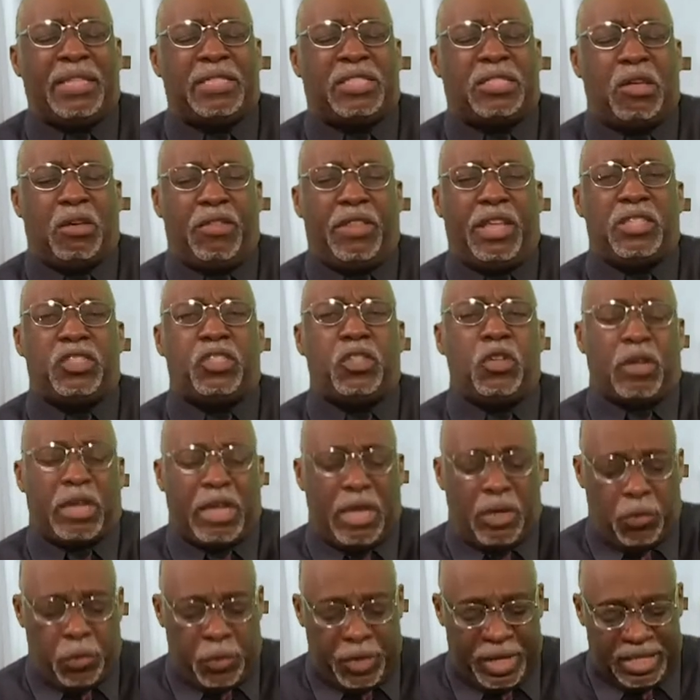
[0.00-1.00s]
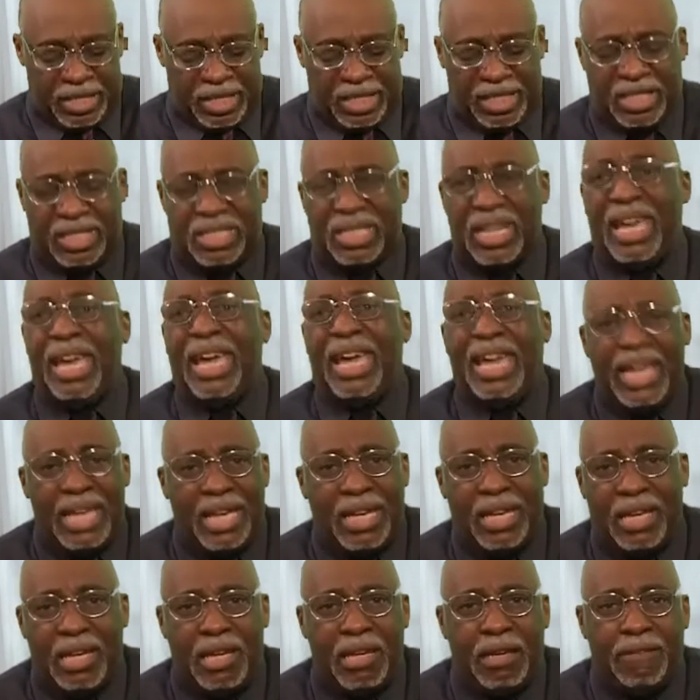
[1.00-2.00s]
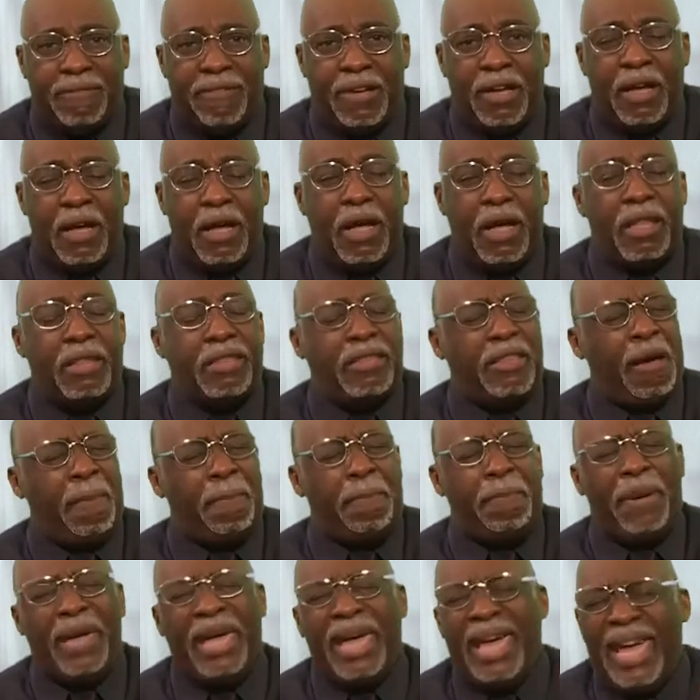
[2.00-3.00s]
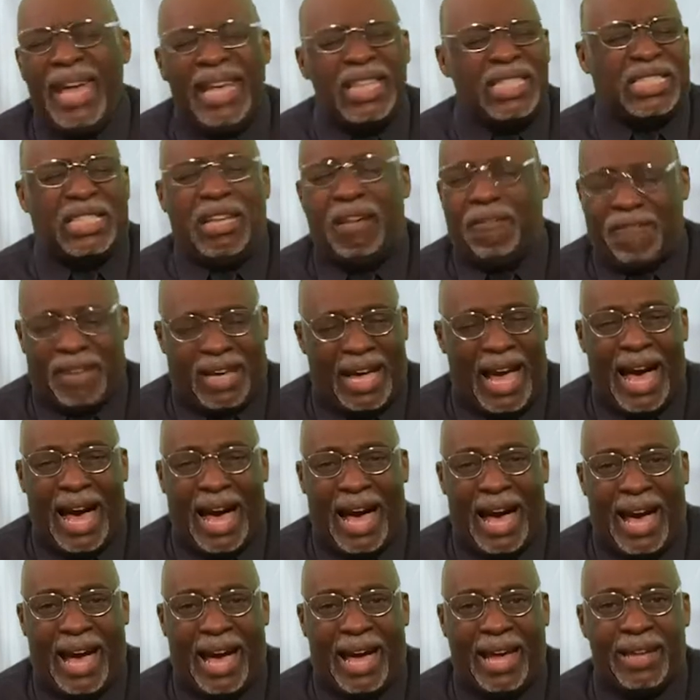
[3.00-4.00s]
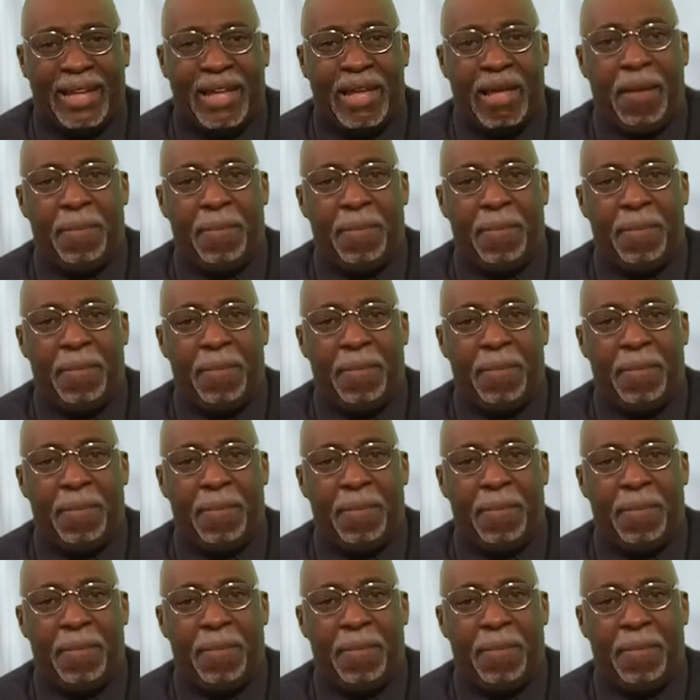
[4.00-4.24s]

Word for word: So that you can receive the peace of God.